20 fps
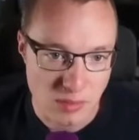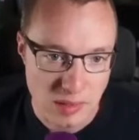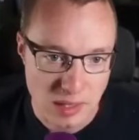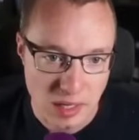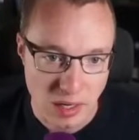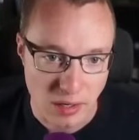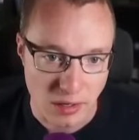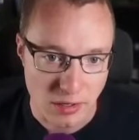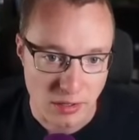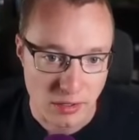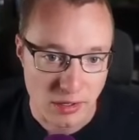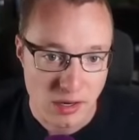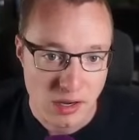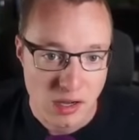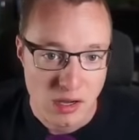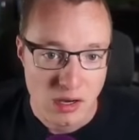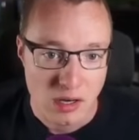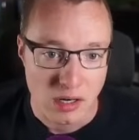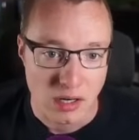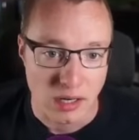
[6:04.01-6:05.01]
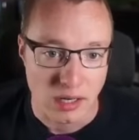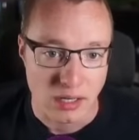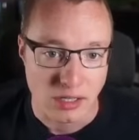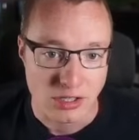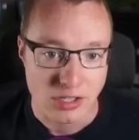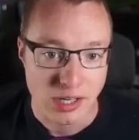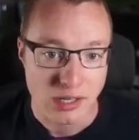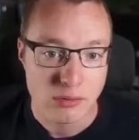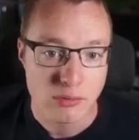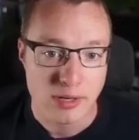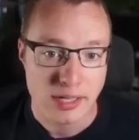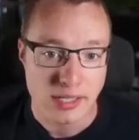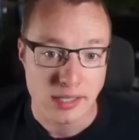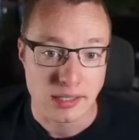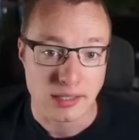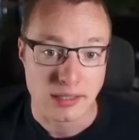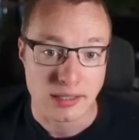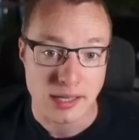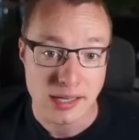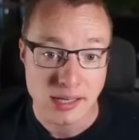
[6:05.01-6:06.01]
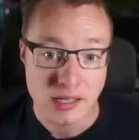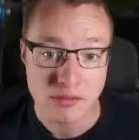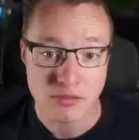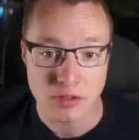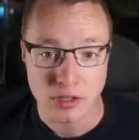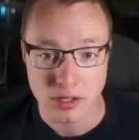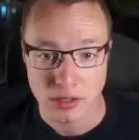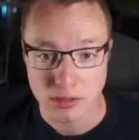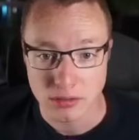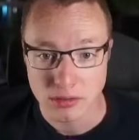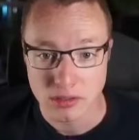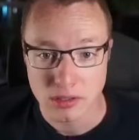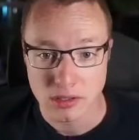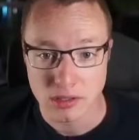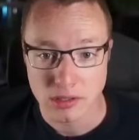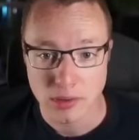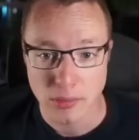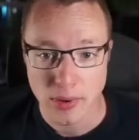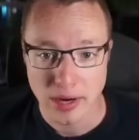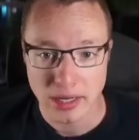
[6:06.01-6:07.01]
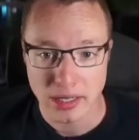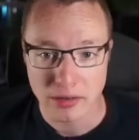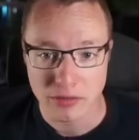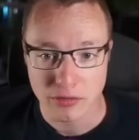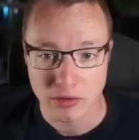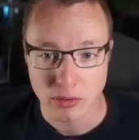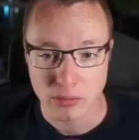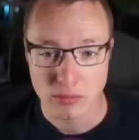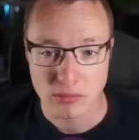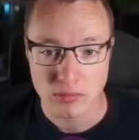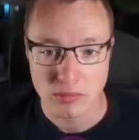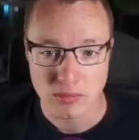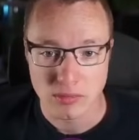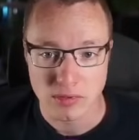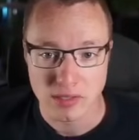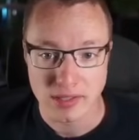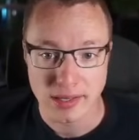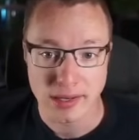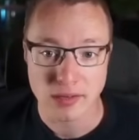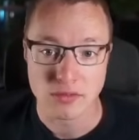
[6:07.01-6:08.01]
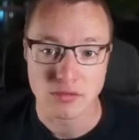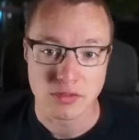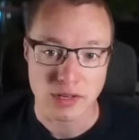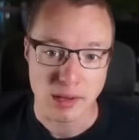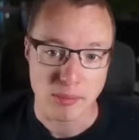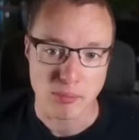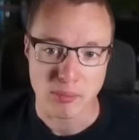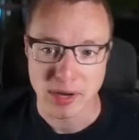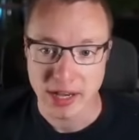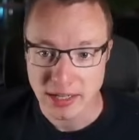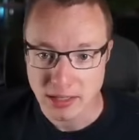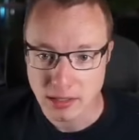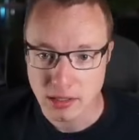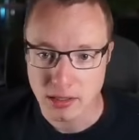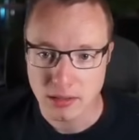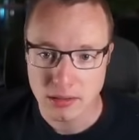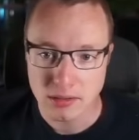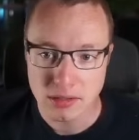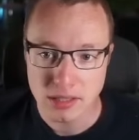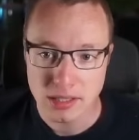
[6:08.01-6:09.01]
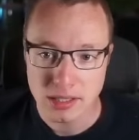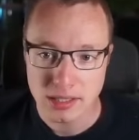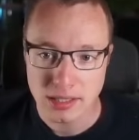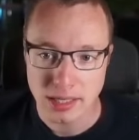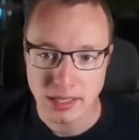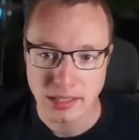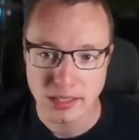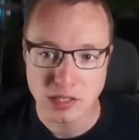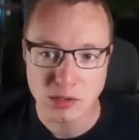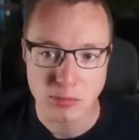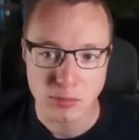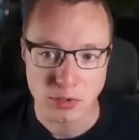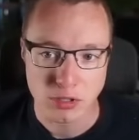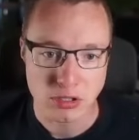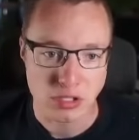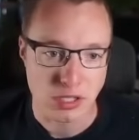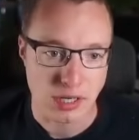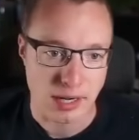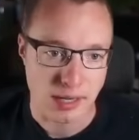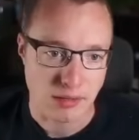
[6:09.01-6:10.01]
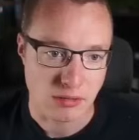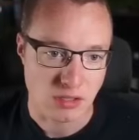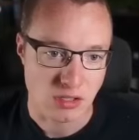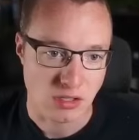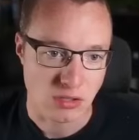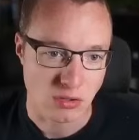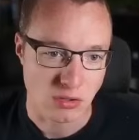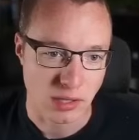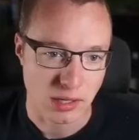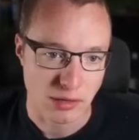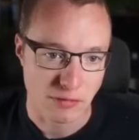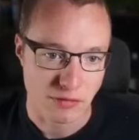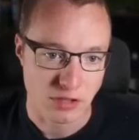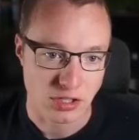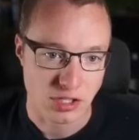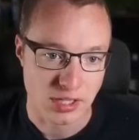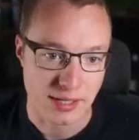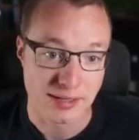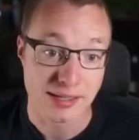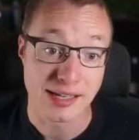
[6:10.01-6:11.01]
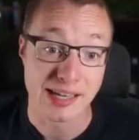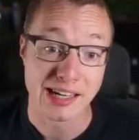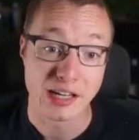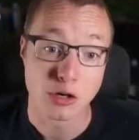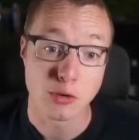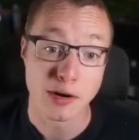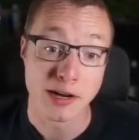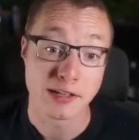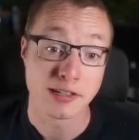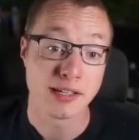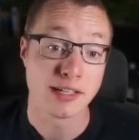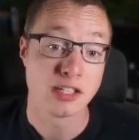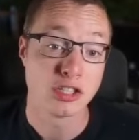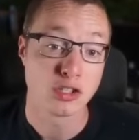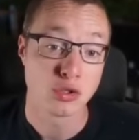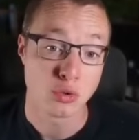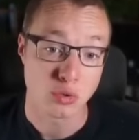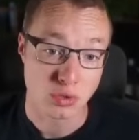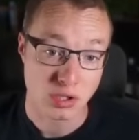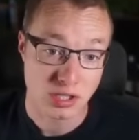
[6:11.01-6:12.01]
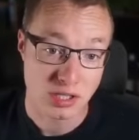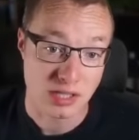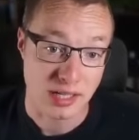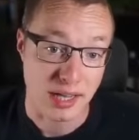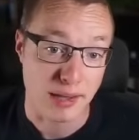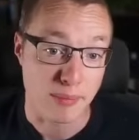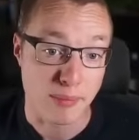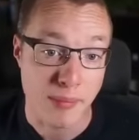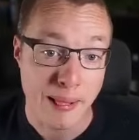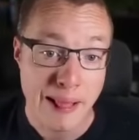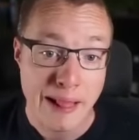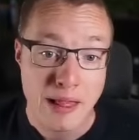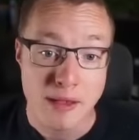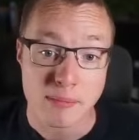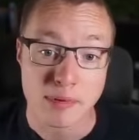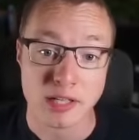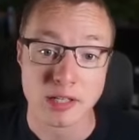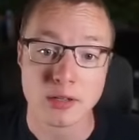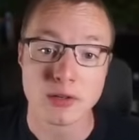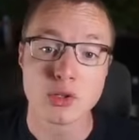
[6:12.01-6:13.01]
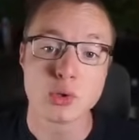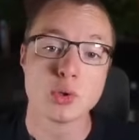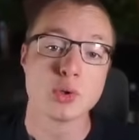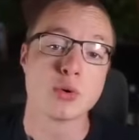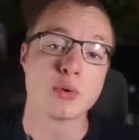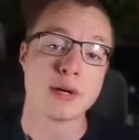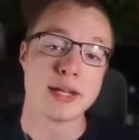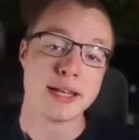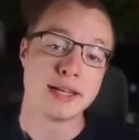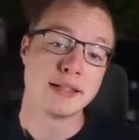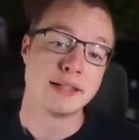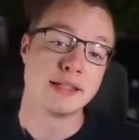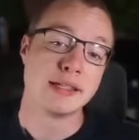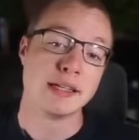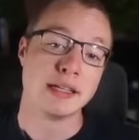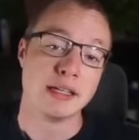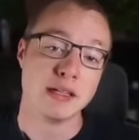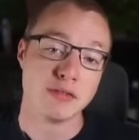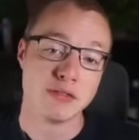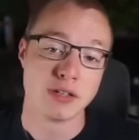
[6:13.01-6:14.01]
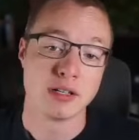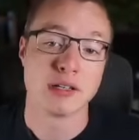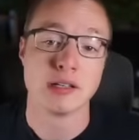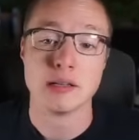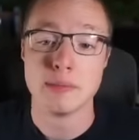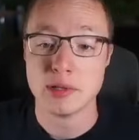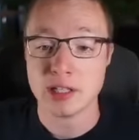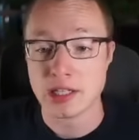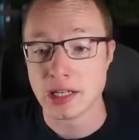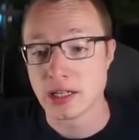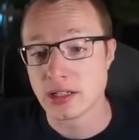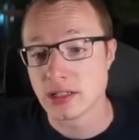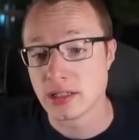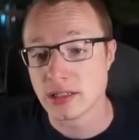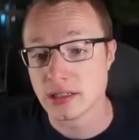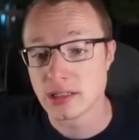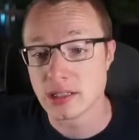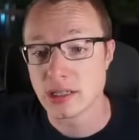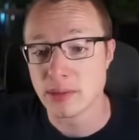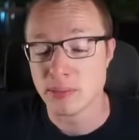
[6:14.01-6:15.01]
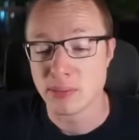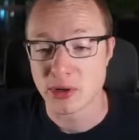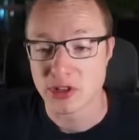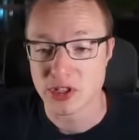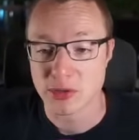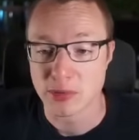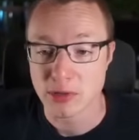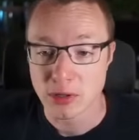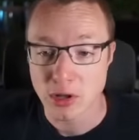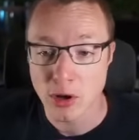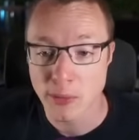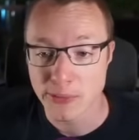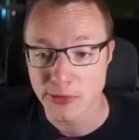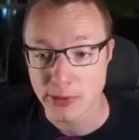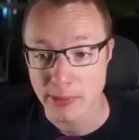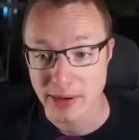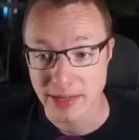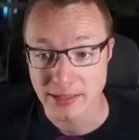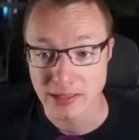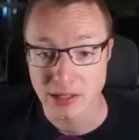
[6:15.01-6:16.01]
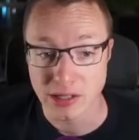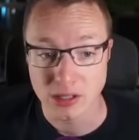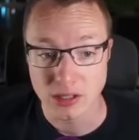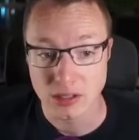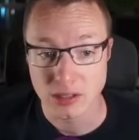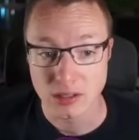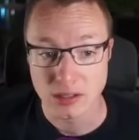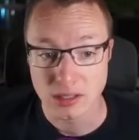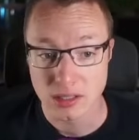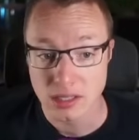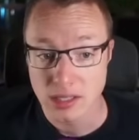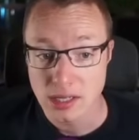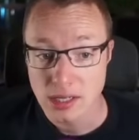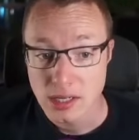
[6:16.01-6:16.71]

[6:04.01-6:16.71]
We are generating native code directly from ZenVM bytecode, and this approach allowed to deliver JIT in quite a short time. But it also created significant limitations in possible optimizations.